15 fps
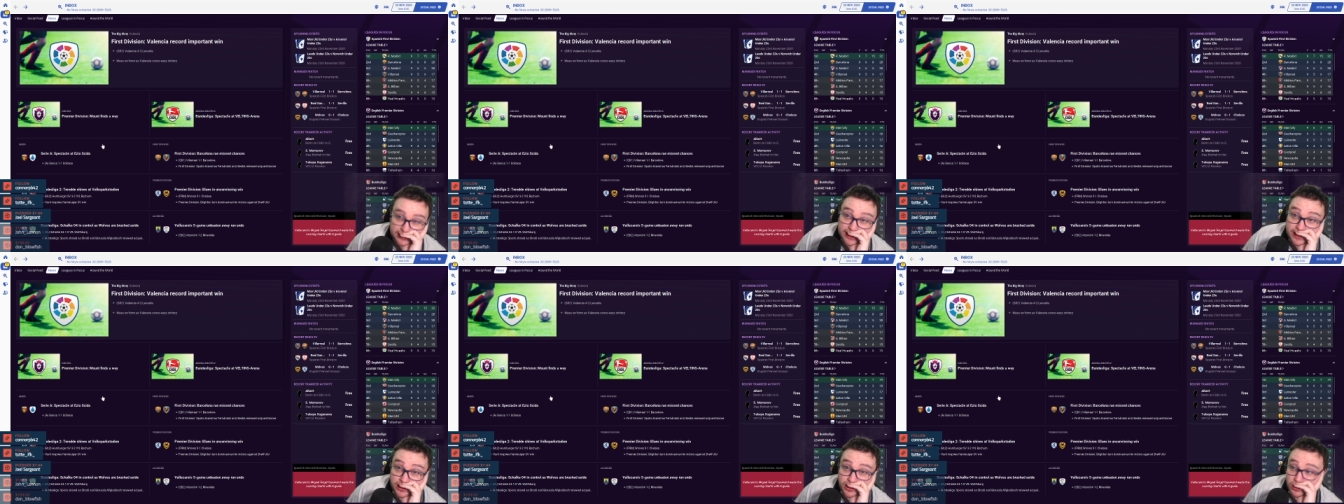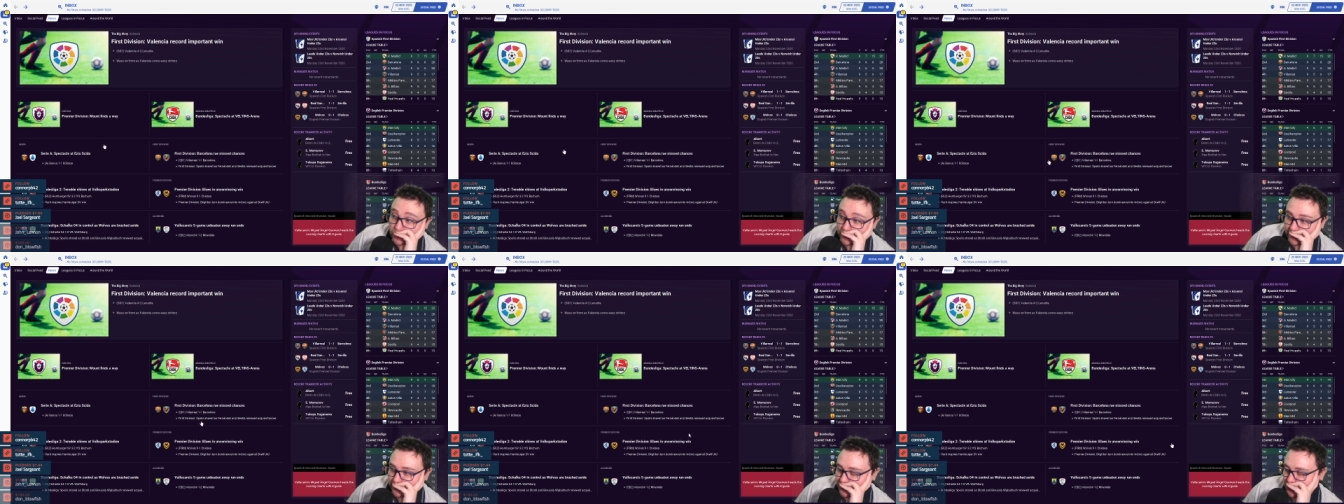let you know
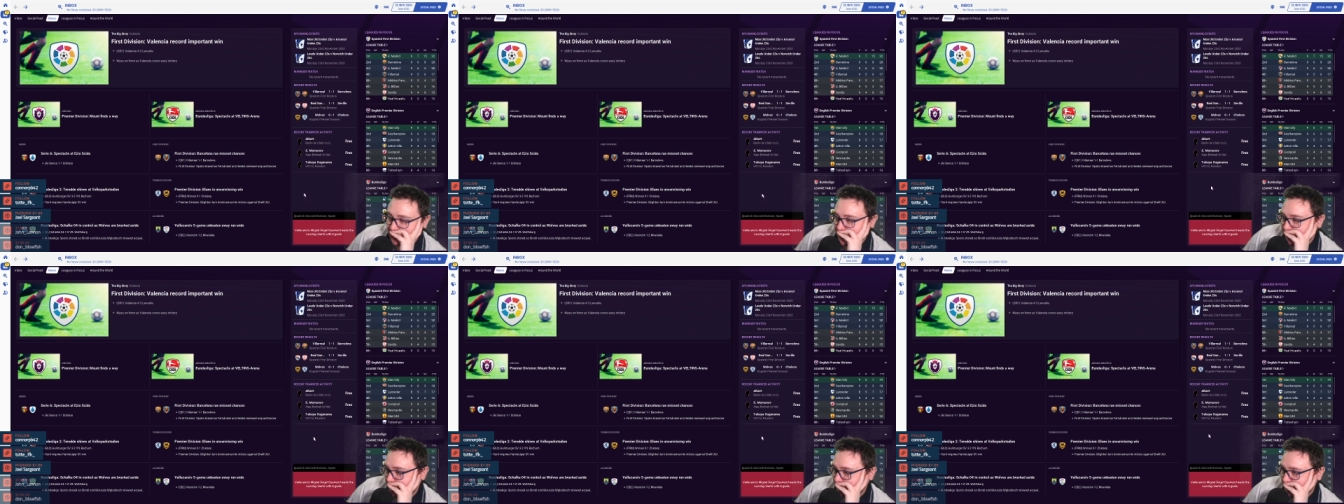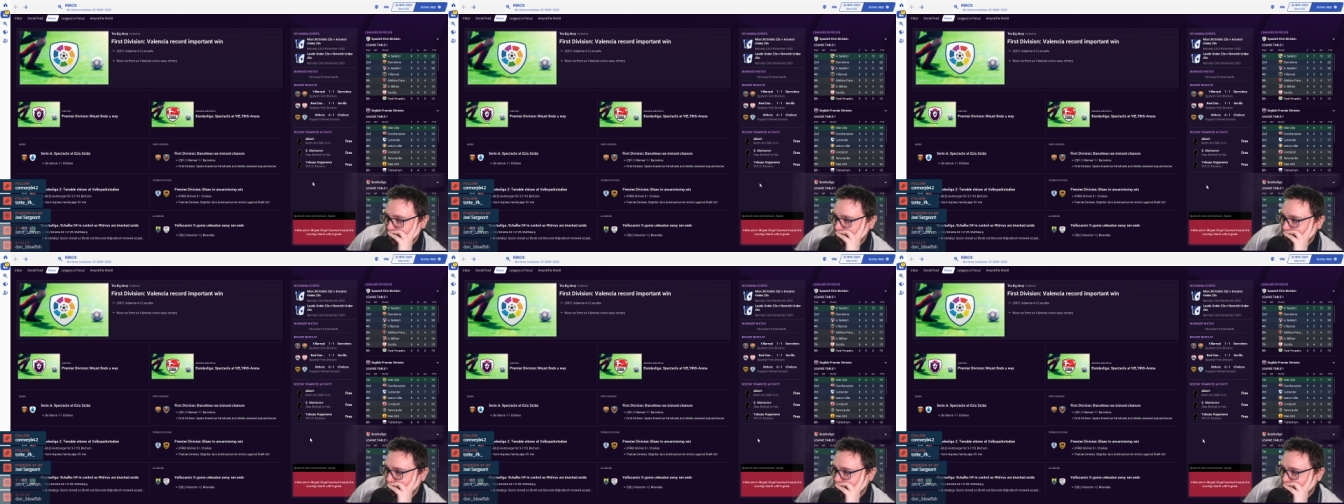when I cheat.
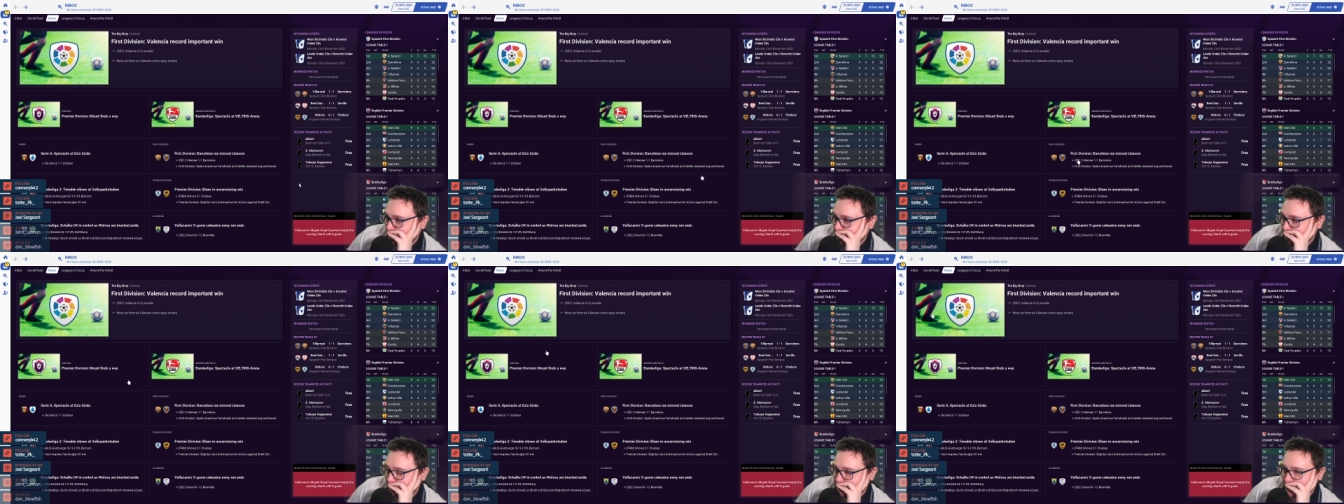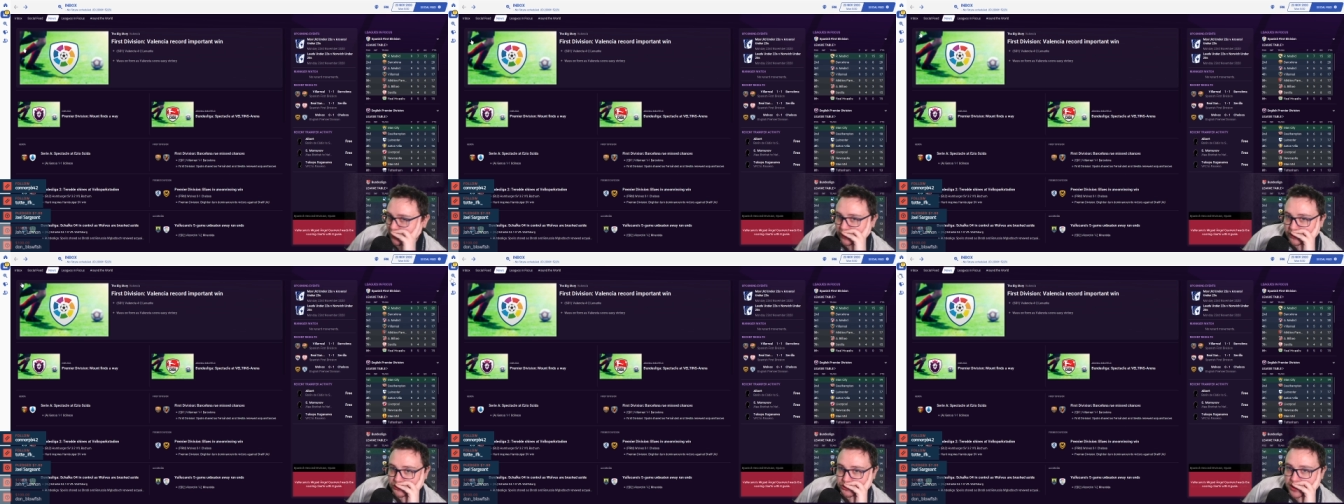I've
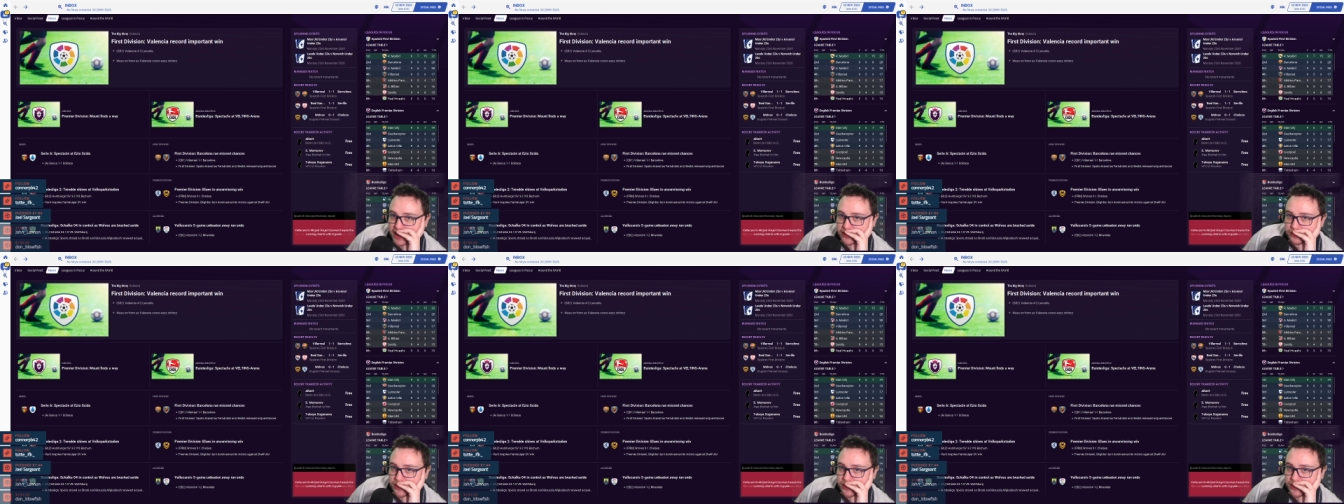got a track